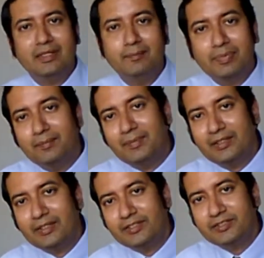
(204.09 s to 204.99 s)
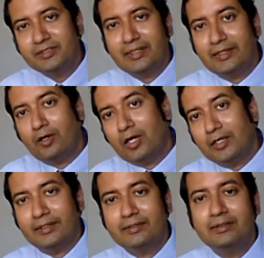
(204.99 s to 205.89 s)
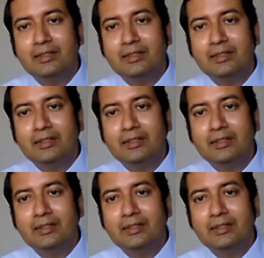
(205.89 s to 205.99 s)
implementation, and audit.